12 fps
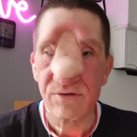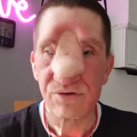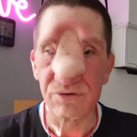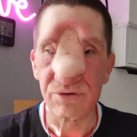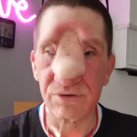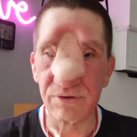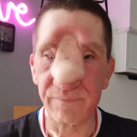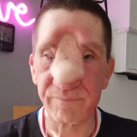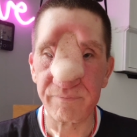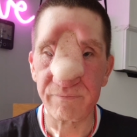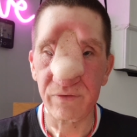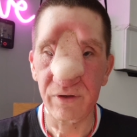So
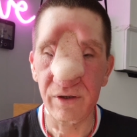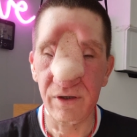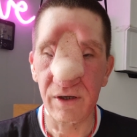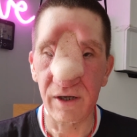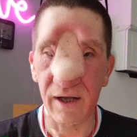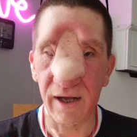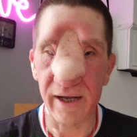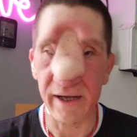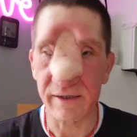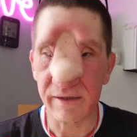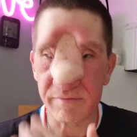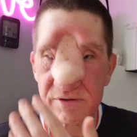I
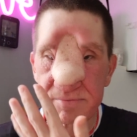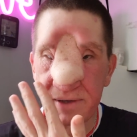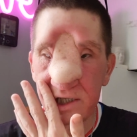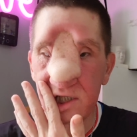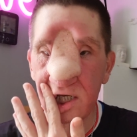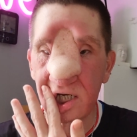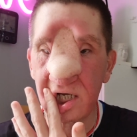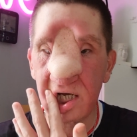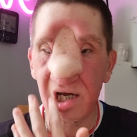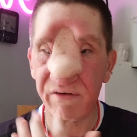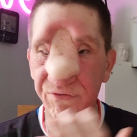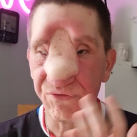ended up spending
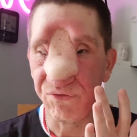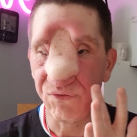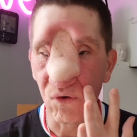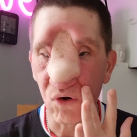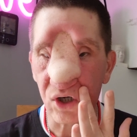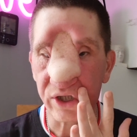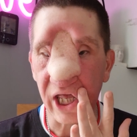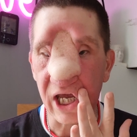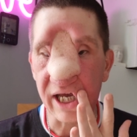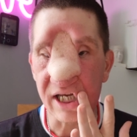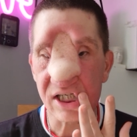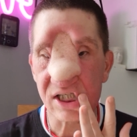4
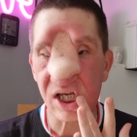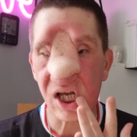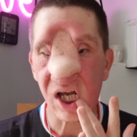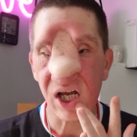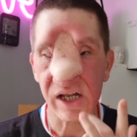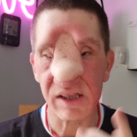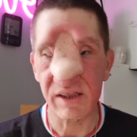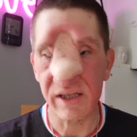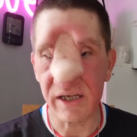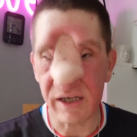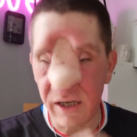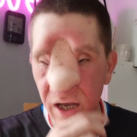days in
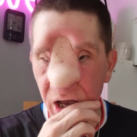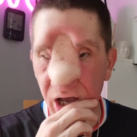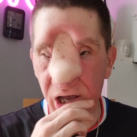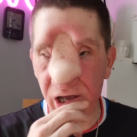the